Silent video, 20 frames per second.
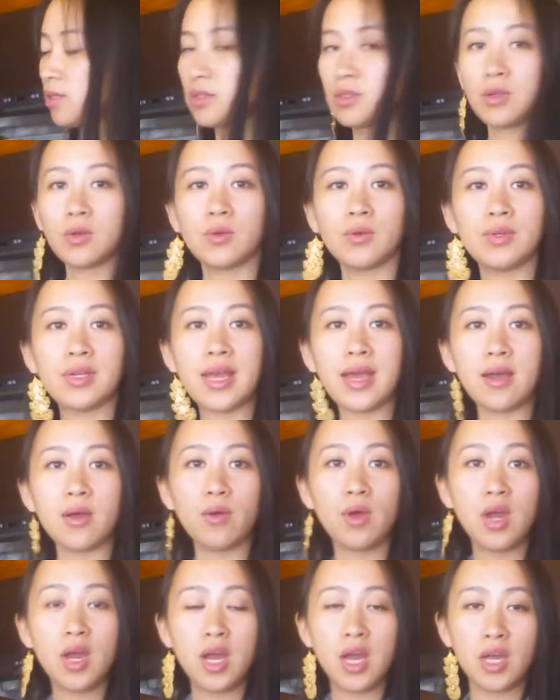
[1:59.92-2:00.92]
So
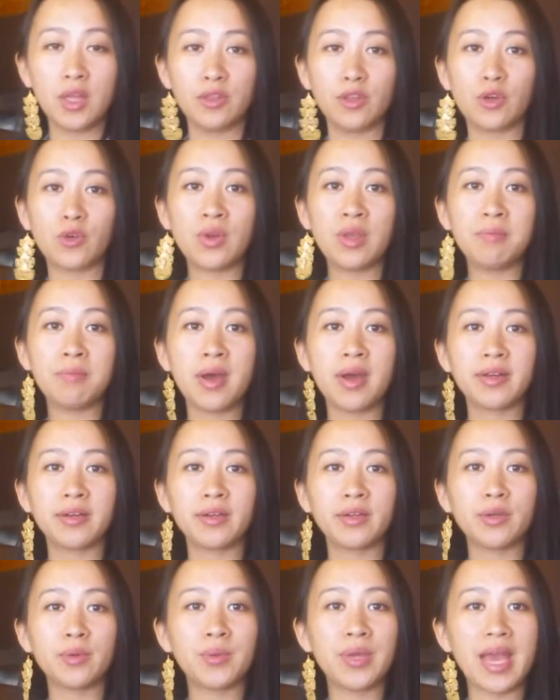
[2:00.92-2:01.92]
now the cream
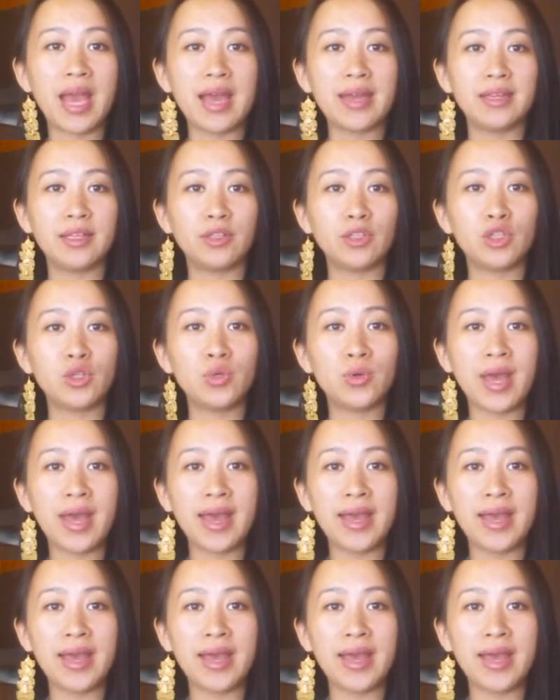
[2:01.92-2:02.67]
butter, we added 2